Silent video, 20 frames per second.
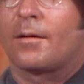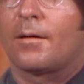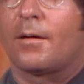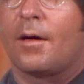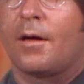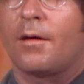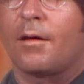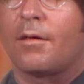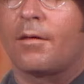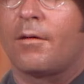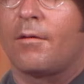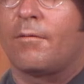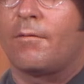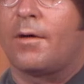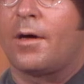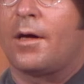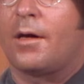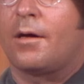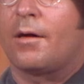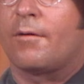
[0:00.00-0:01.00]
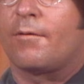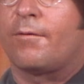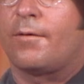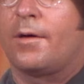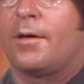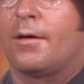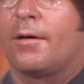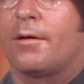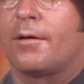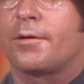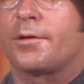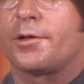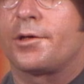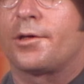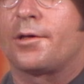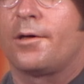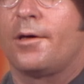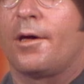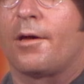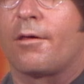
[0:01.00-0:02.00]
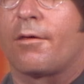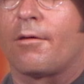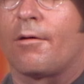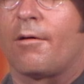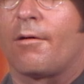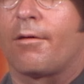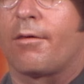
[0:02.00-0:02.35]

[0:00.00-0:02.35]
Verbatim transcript: That's the way the Wiener Schnitzers.